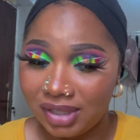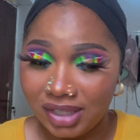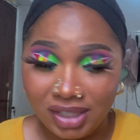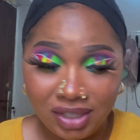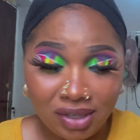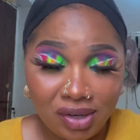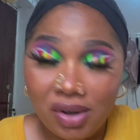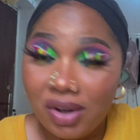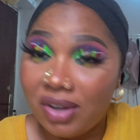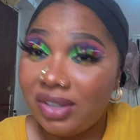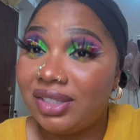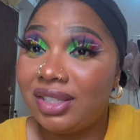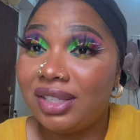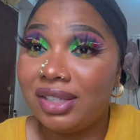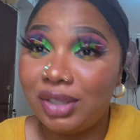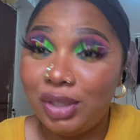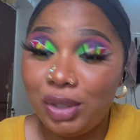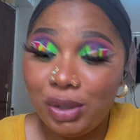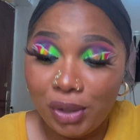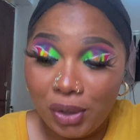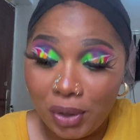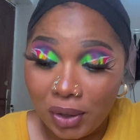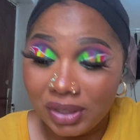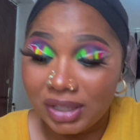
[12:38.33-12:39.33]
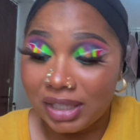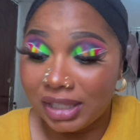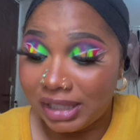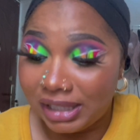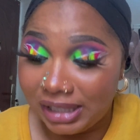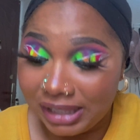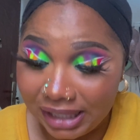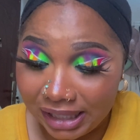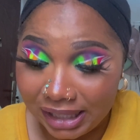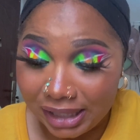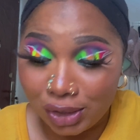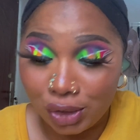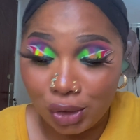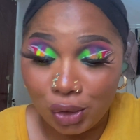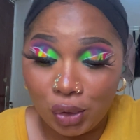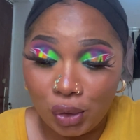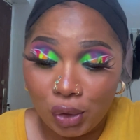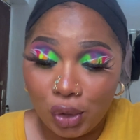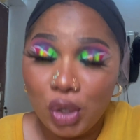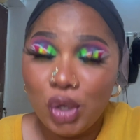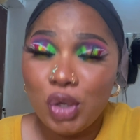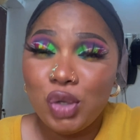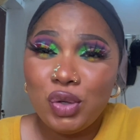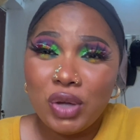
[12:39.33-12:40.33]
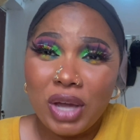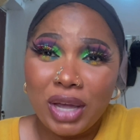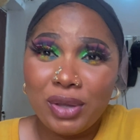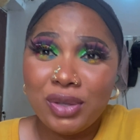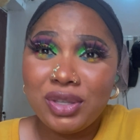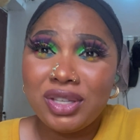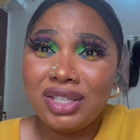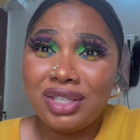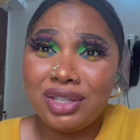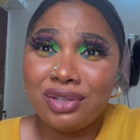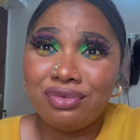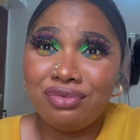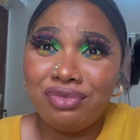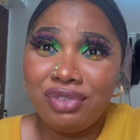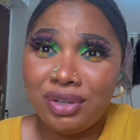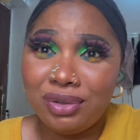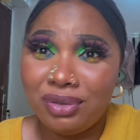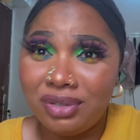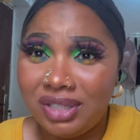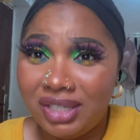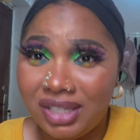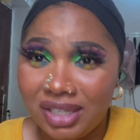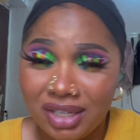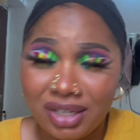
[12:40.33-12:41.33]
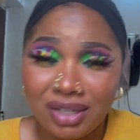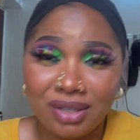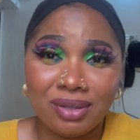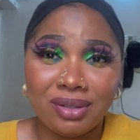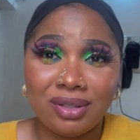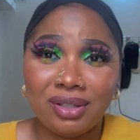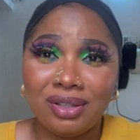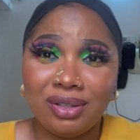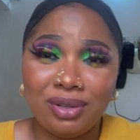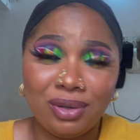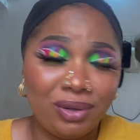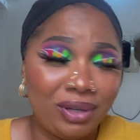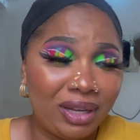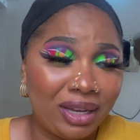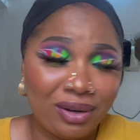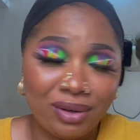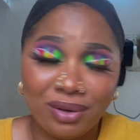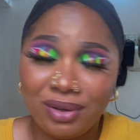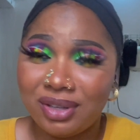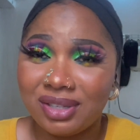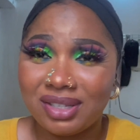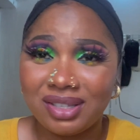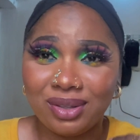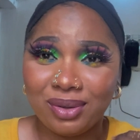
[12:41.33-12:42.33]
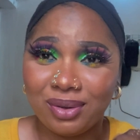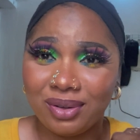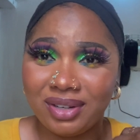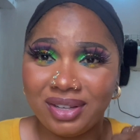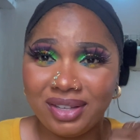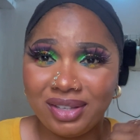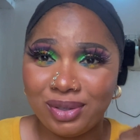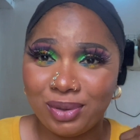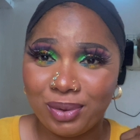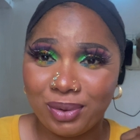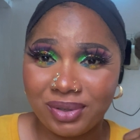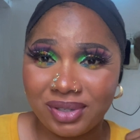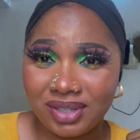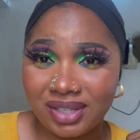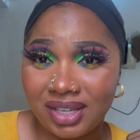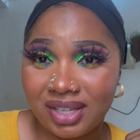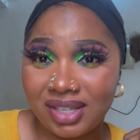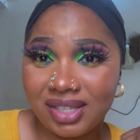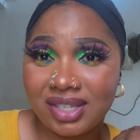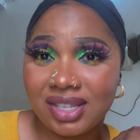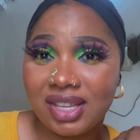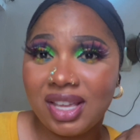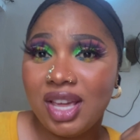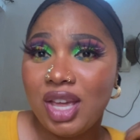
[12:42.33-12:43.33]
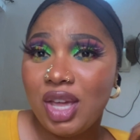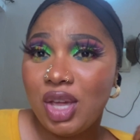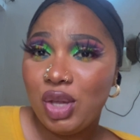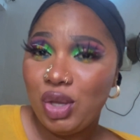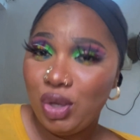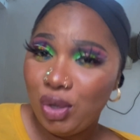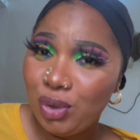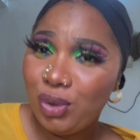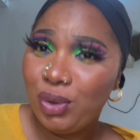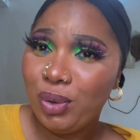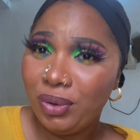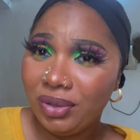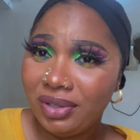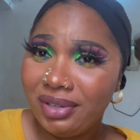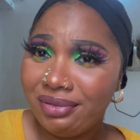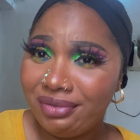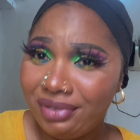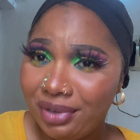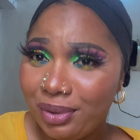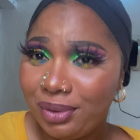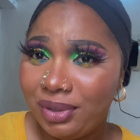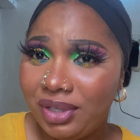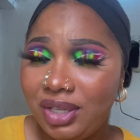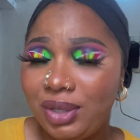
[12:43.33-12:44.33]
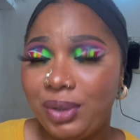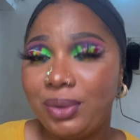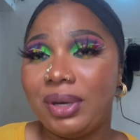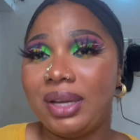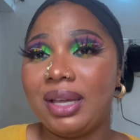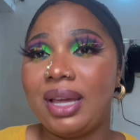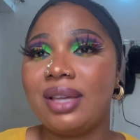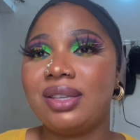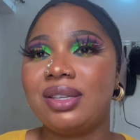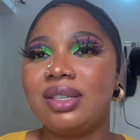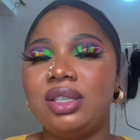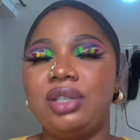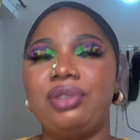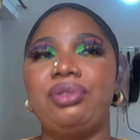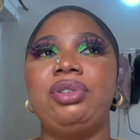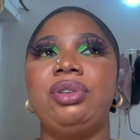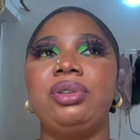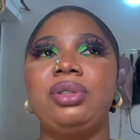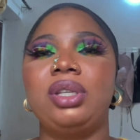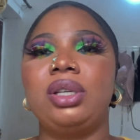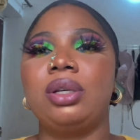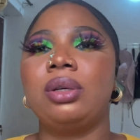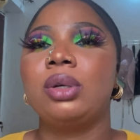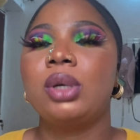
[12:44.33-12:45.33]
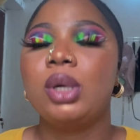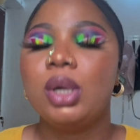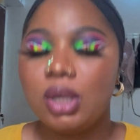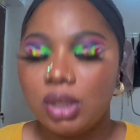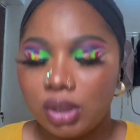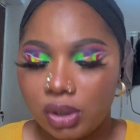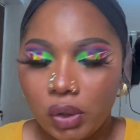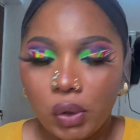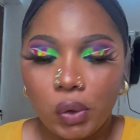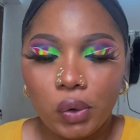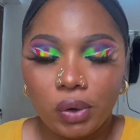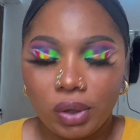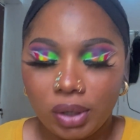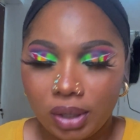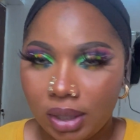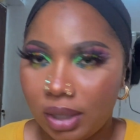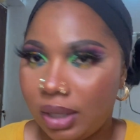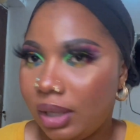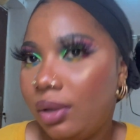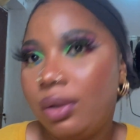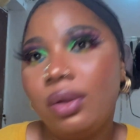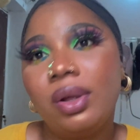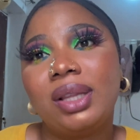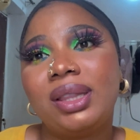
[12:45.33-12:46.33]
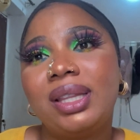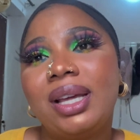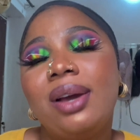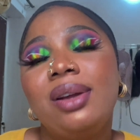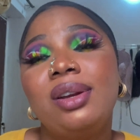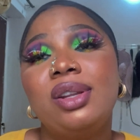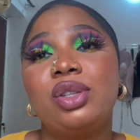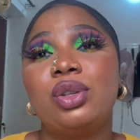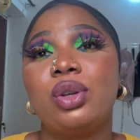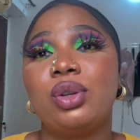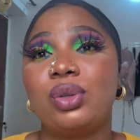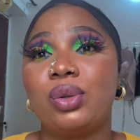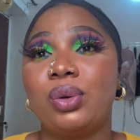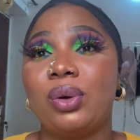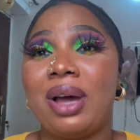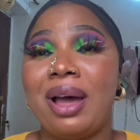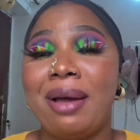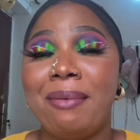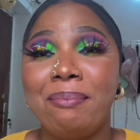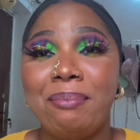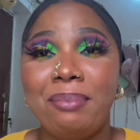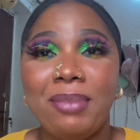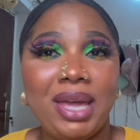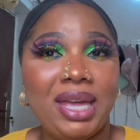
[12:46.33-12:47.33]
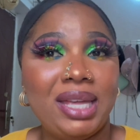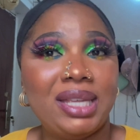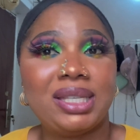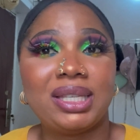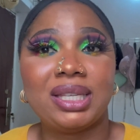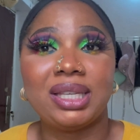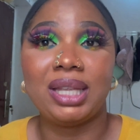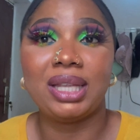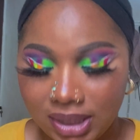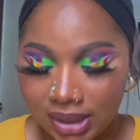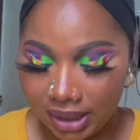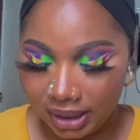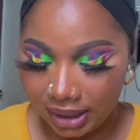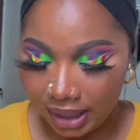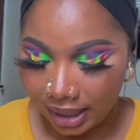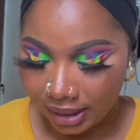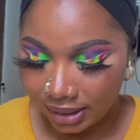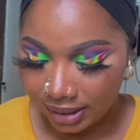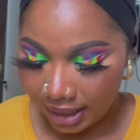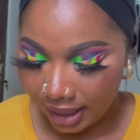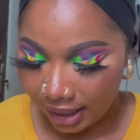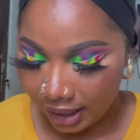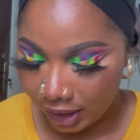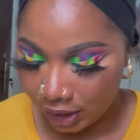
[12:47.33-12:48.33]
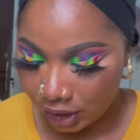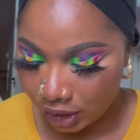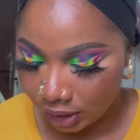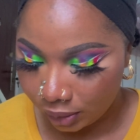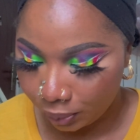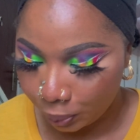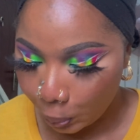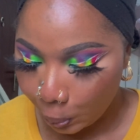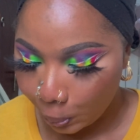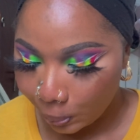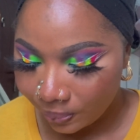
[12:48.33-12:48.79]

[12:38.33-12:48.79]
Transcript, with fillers: you got you got the G's. You, you are using the real deal. You know, you're not using all these nonsense you know the real deal and you're using the real deal. So glutathione is also amazing. It's an anti-aging